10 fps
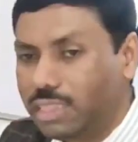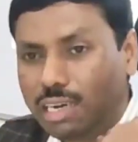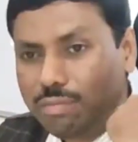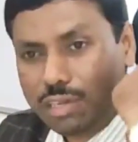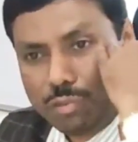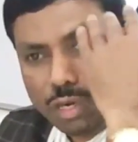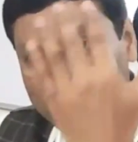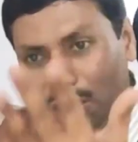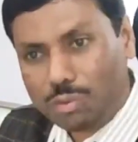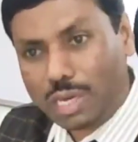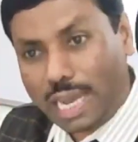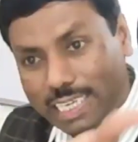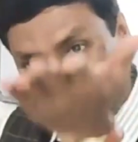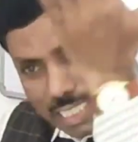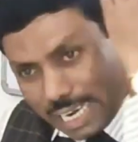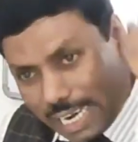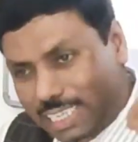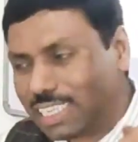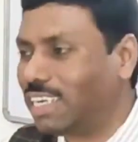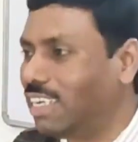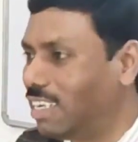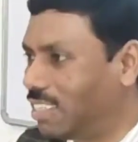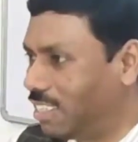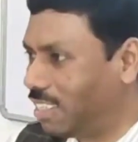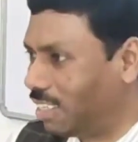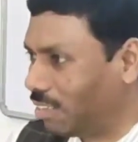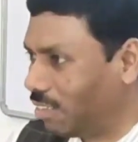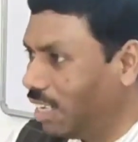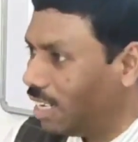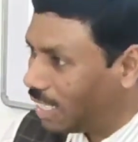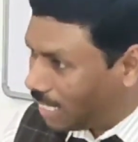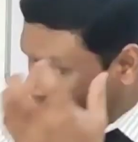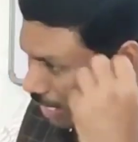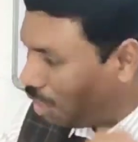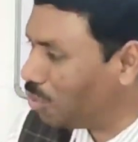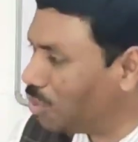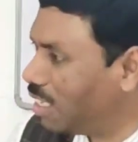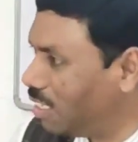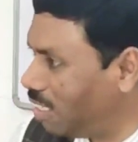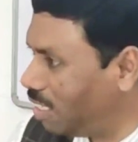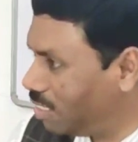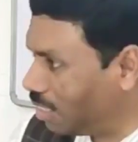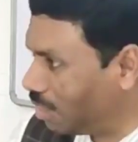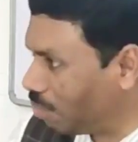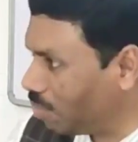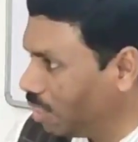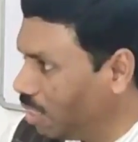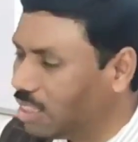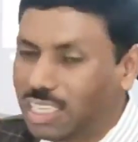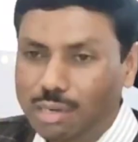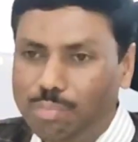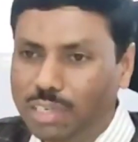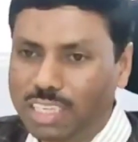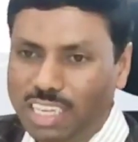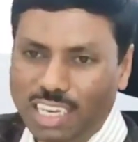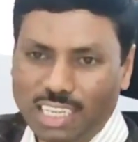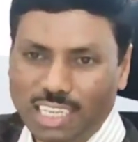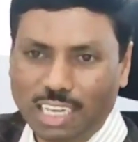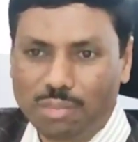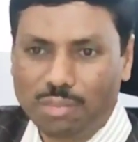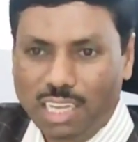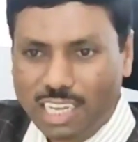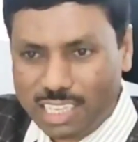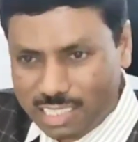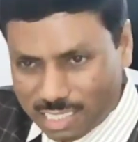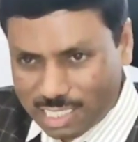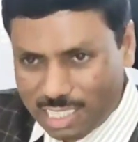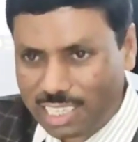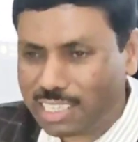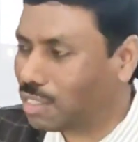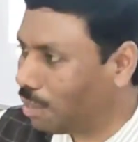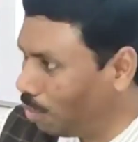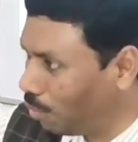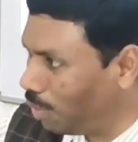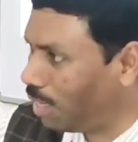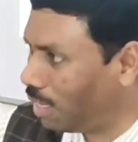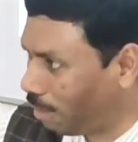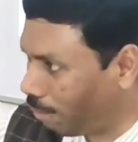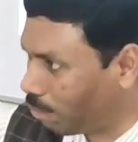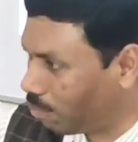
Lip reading: Then we wanted to extract the energy, drain out the energy. That particular time, insert it slowly,